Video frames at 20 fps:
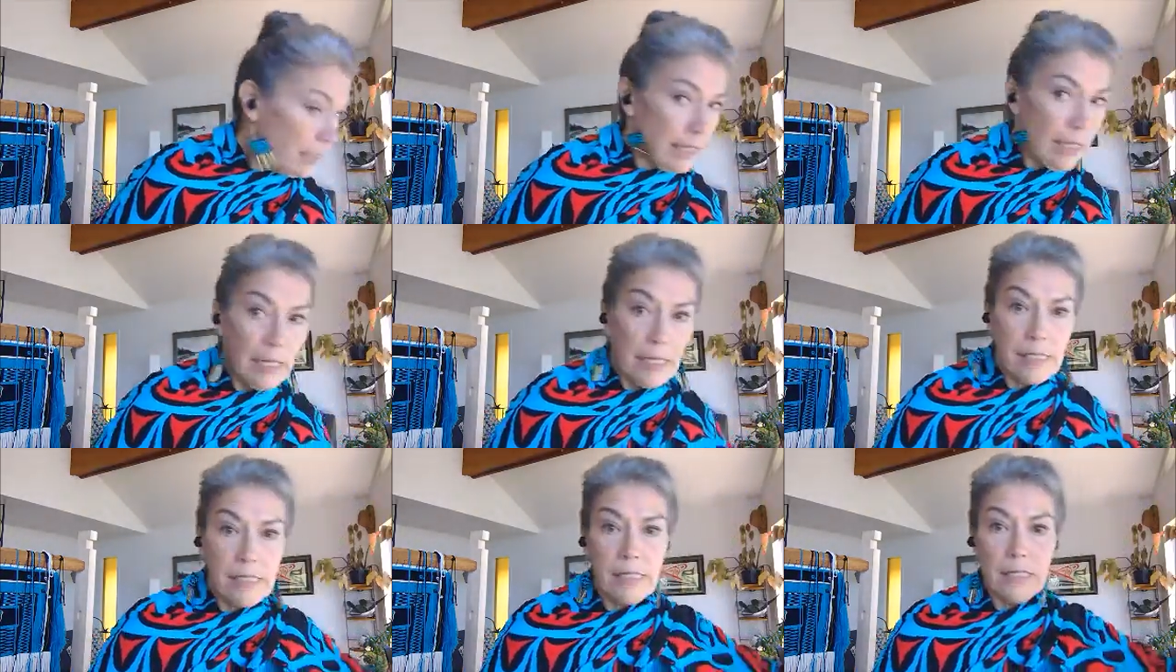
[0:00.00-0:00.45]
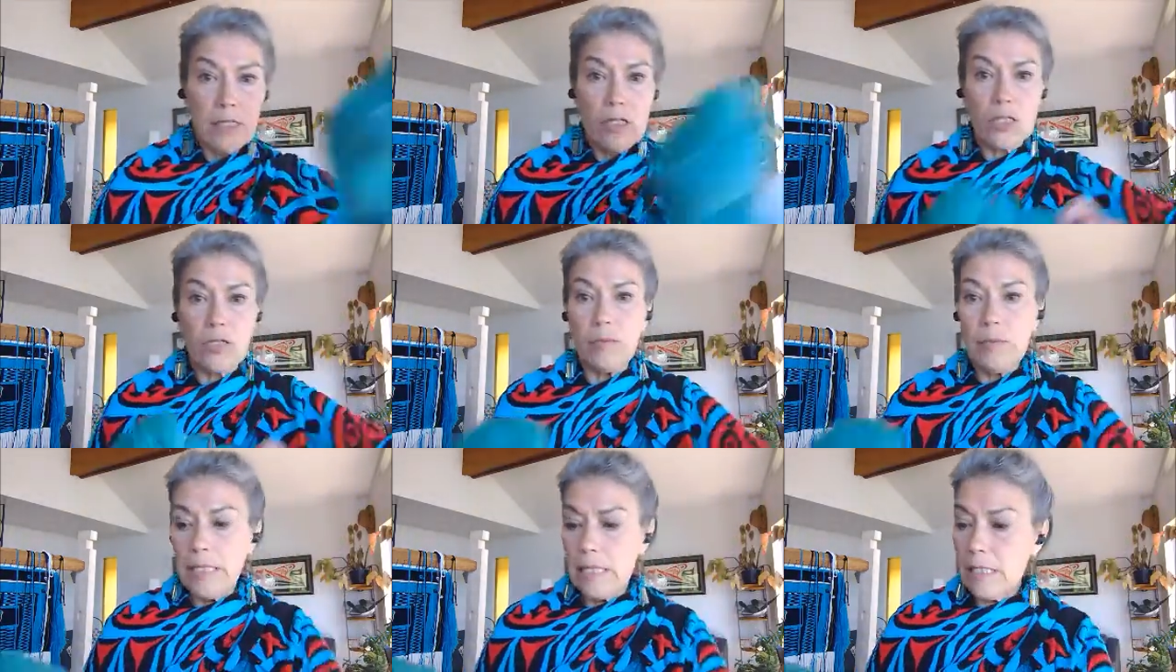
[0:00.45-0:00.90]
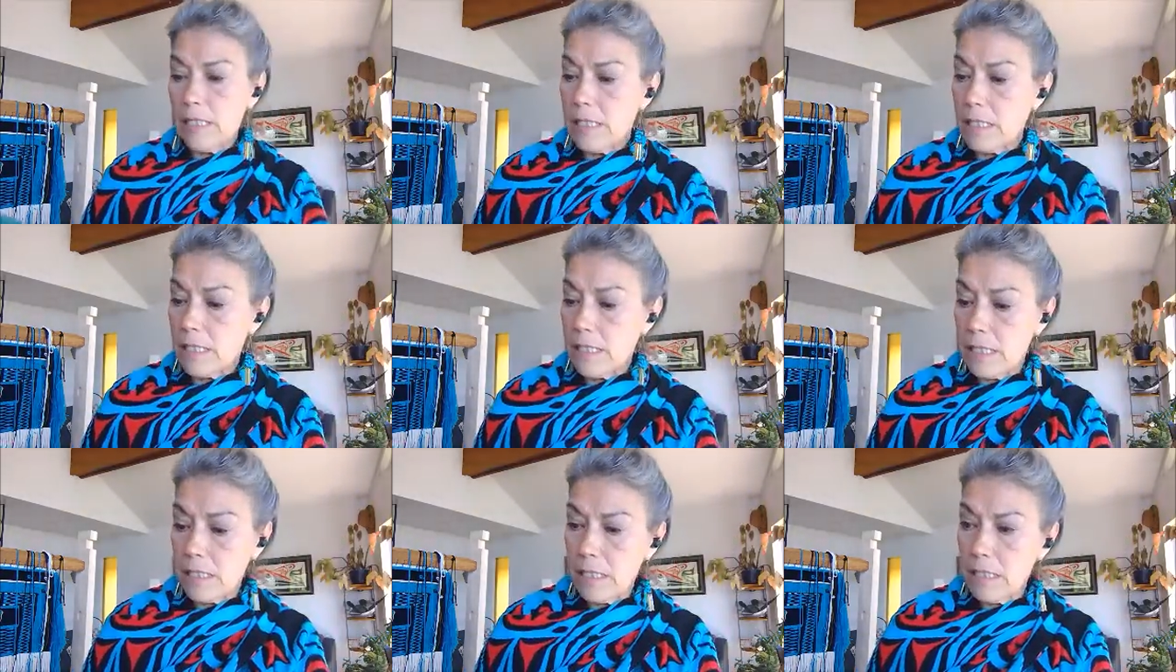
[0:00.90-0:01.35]
has a
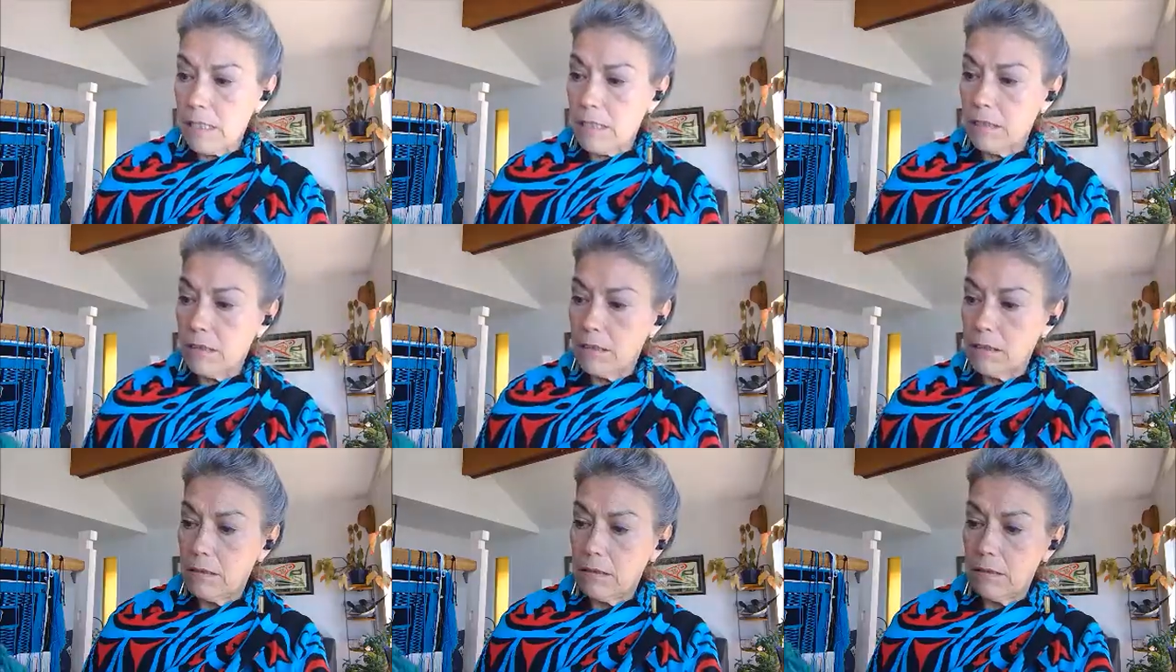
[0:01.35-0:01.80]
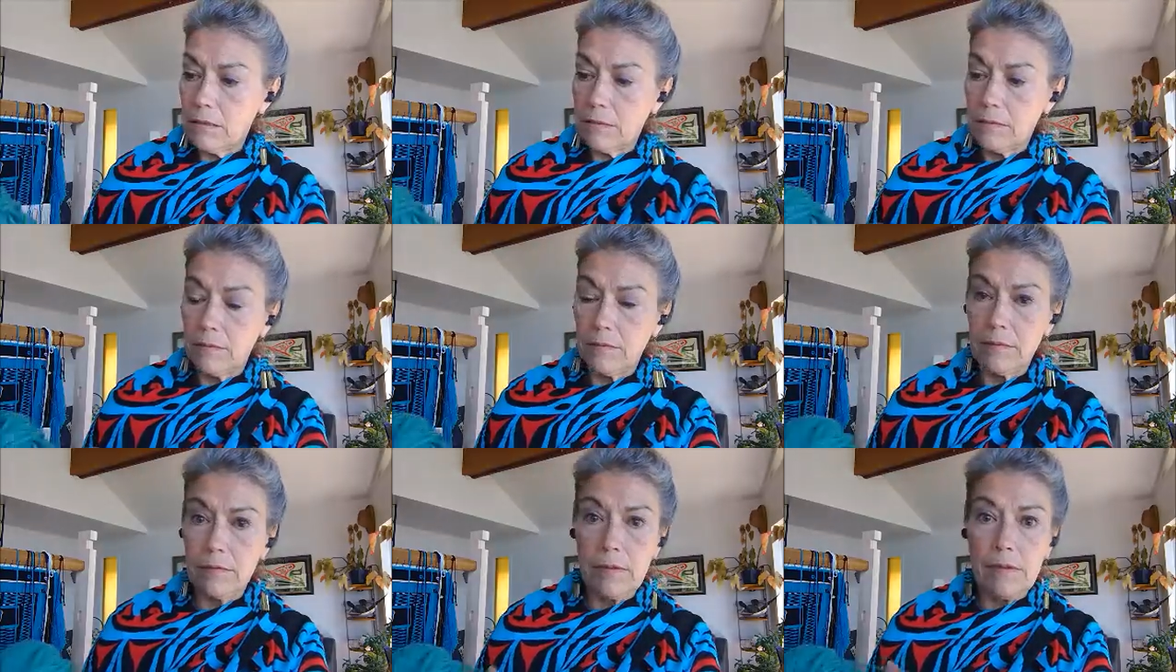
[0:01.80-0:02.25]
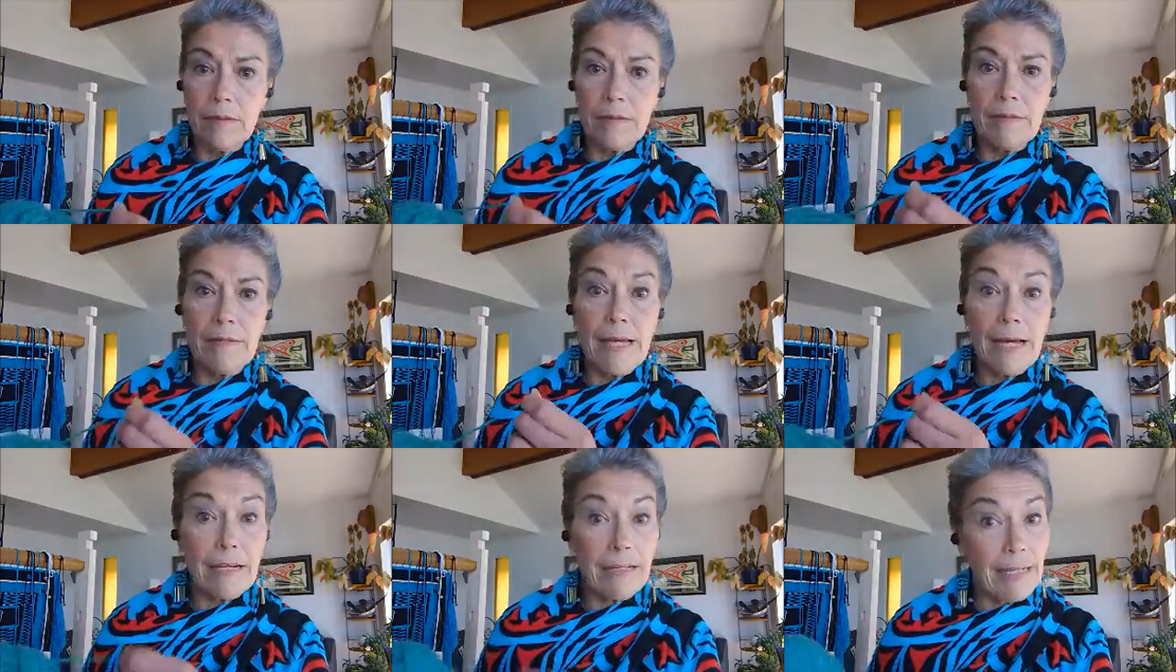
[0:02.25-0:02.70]
twist
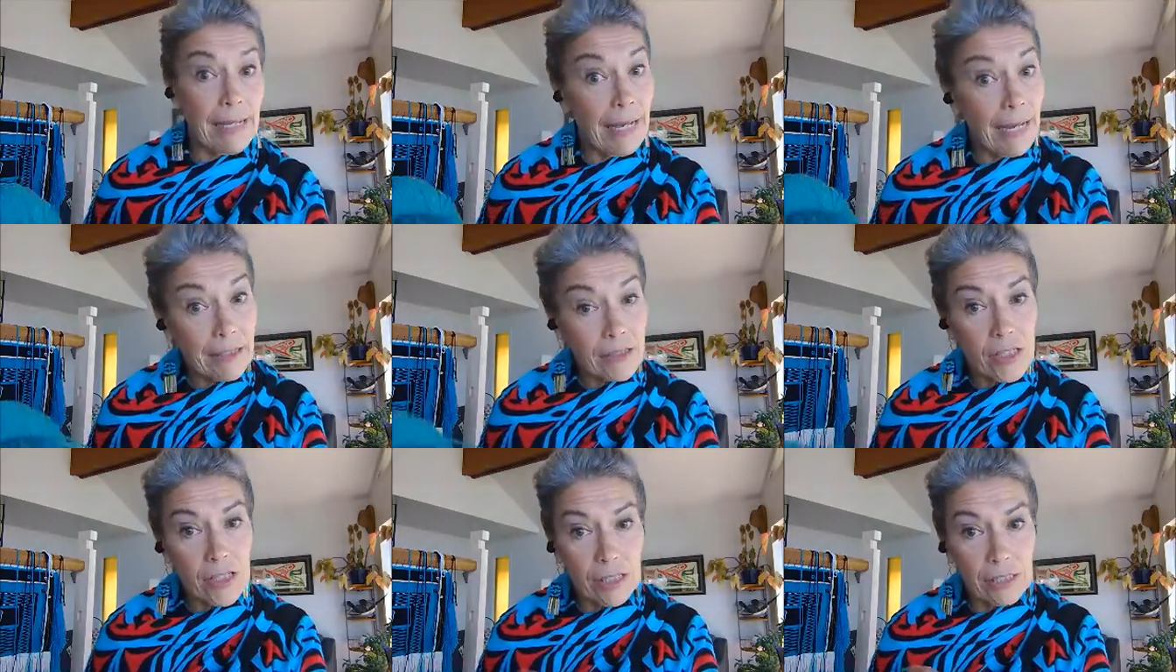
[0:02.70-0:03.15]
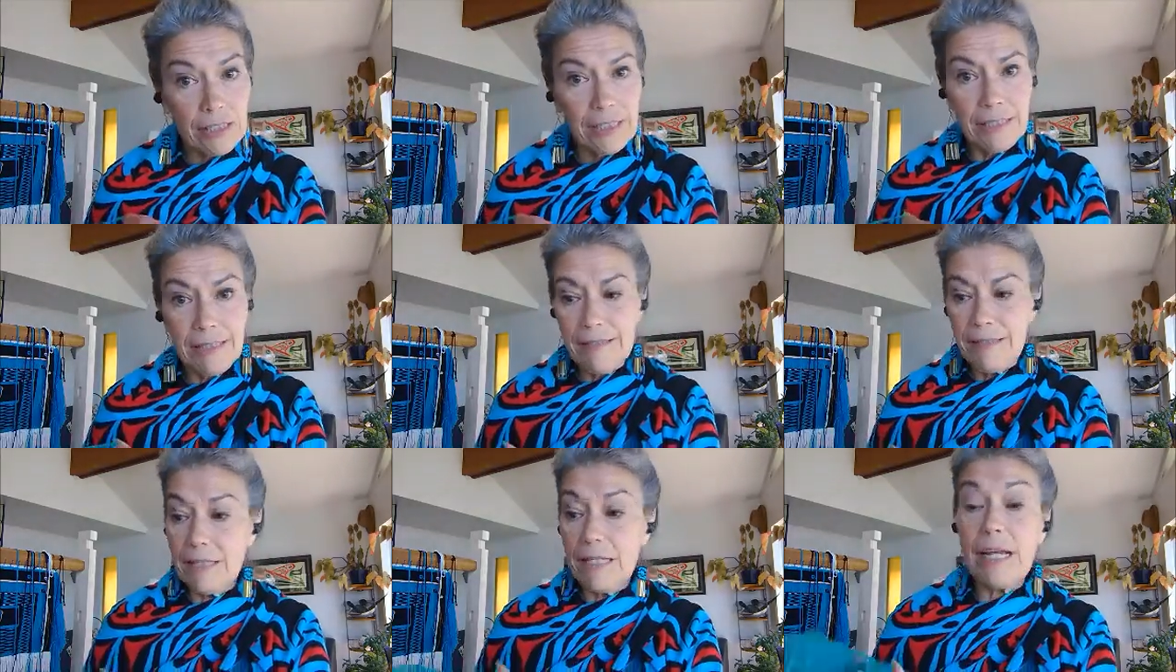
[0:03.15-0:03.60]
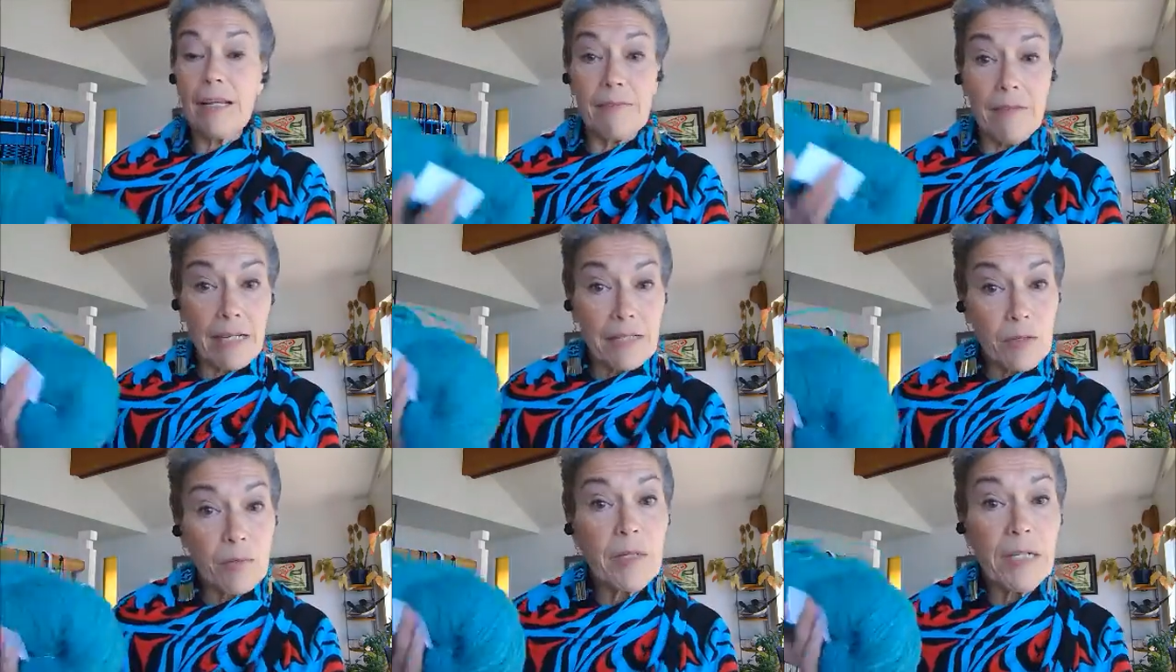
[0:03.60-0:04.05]
that actually,
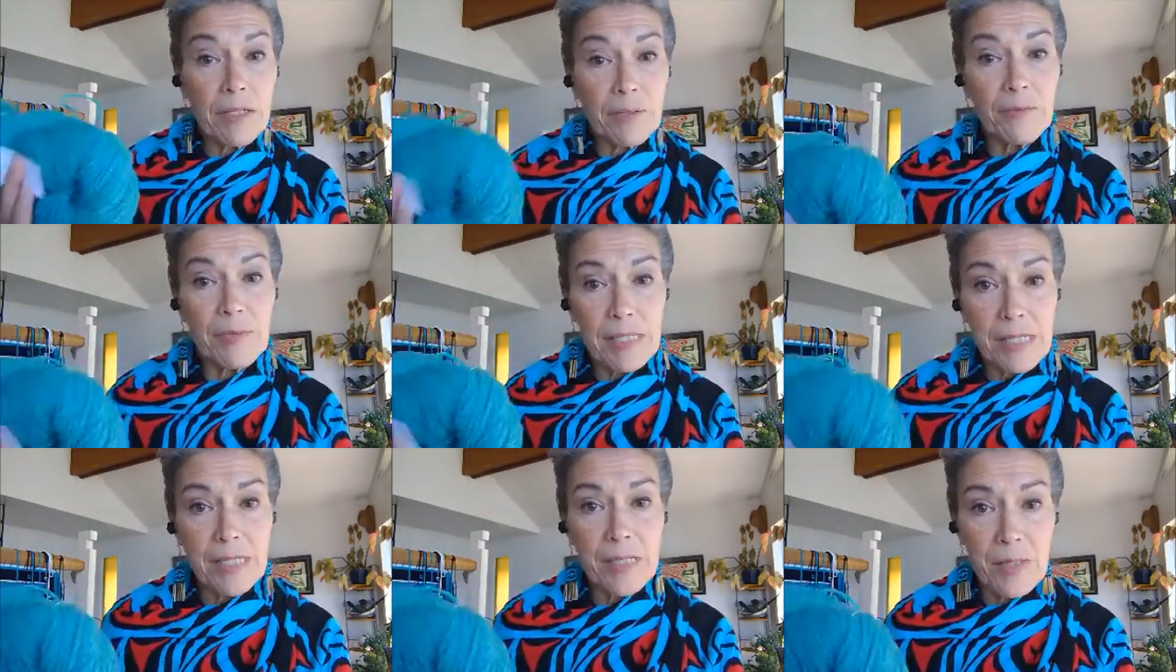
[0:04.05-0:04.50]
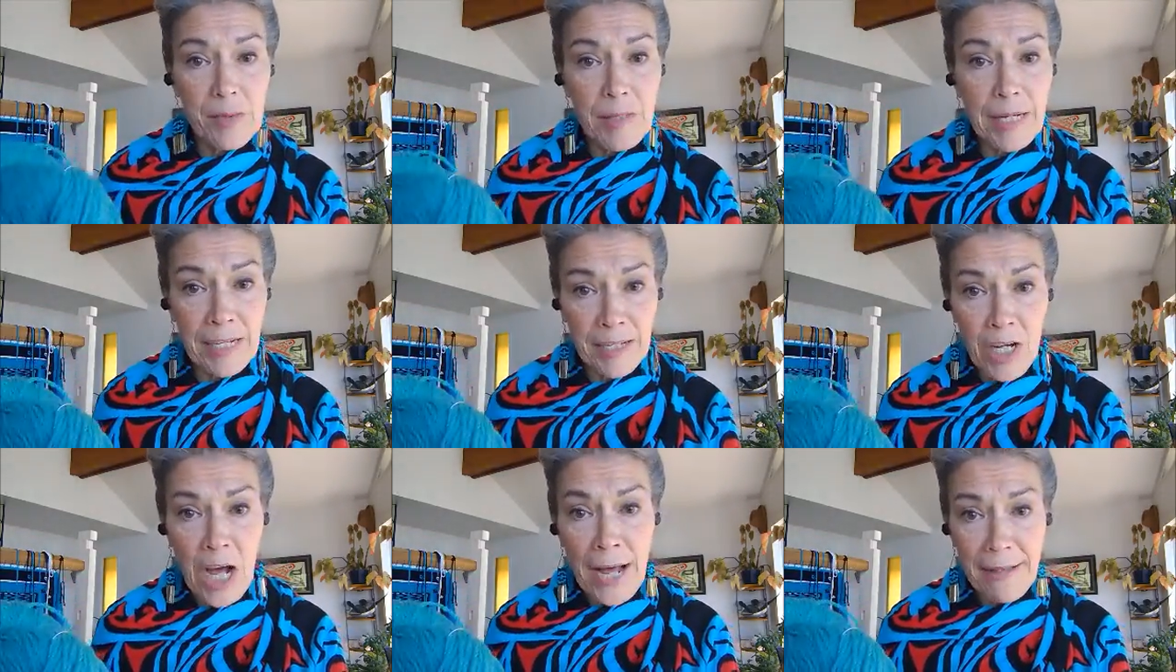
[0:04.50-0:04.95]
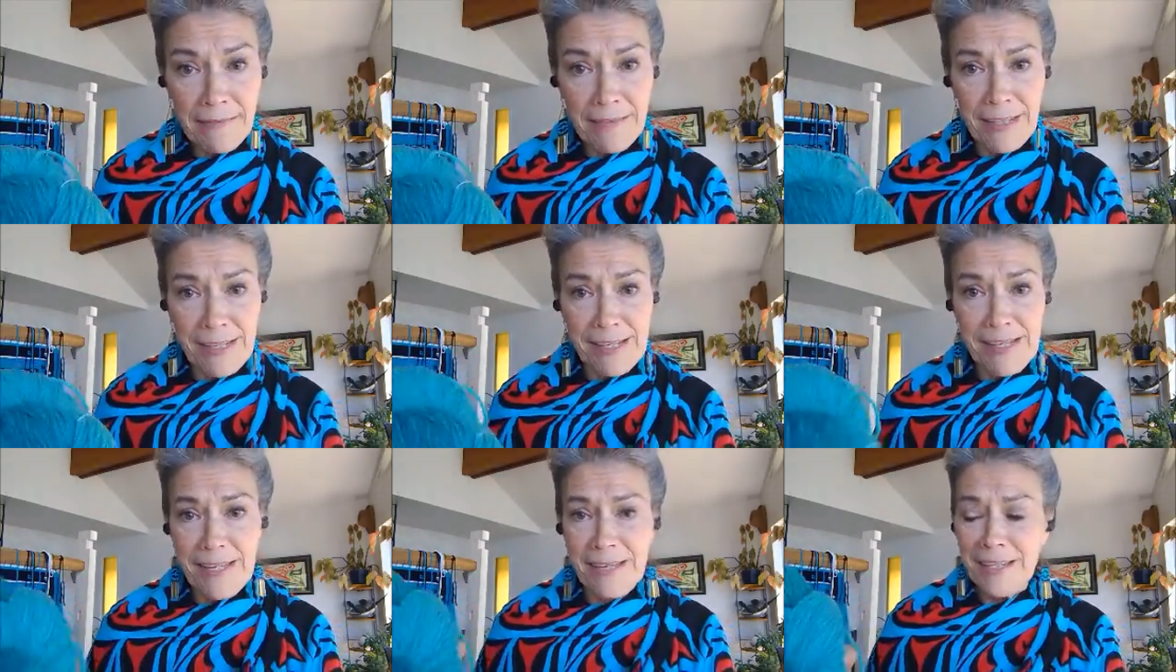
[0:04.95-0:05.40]
that's one of the reasons why I got
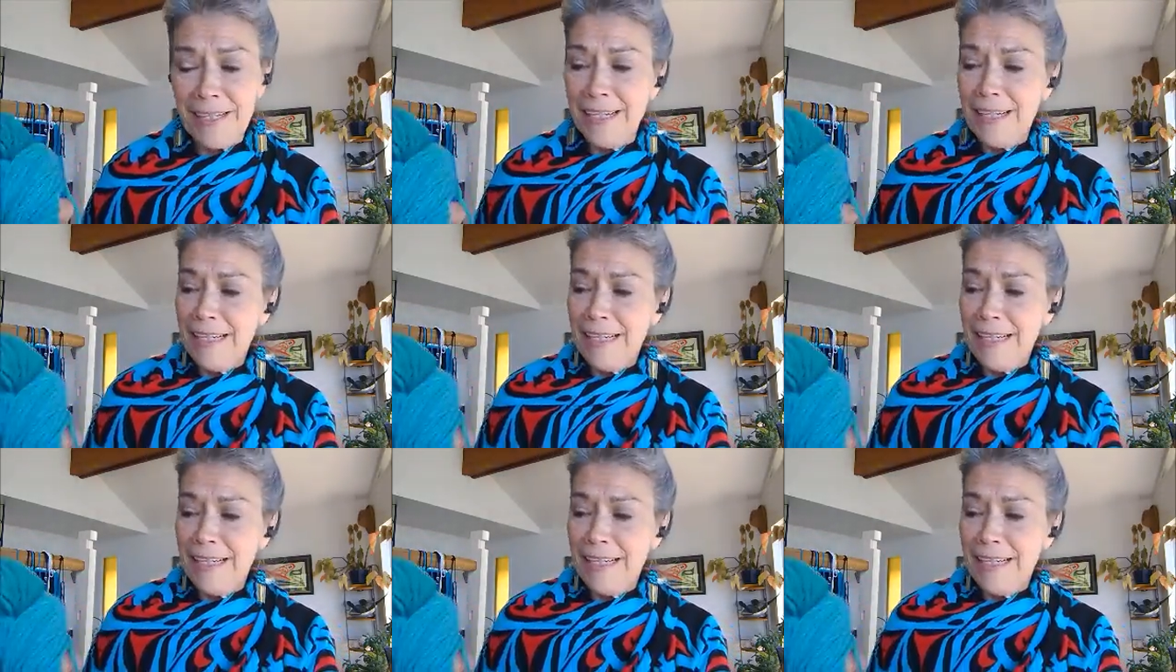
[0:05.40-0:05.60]
this,